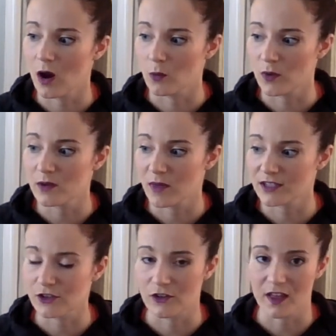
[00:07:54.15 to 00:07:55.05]
a weak
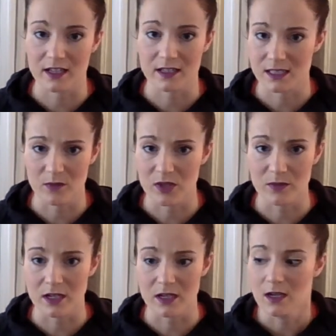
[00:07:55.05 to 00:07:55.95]
muscle that can simply
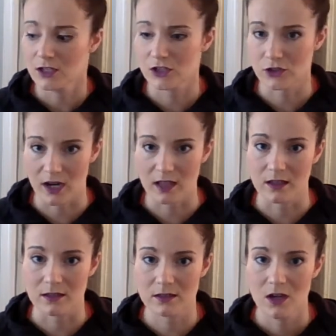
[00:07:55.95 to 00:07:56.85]
be
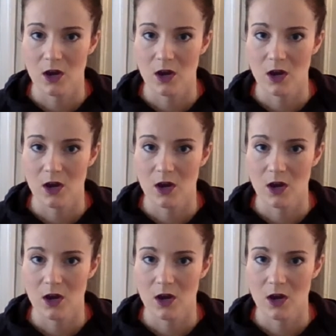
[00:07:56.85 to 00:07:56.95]
strengthened.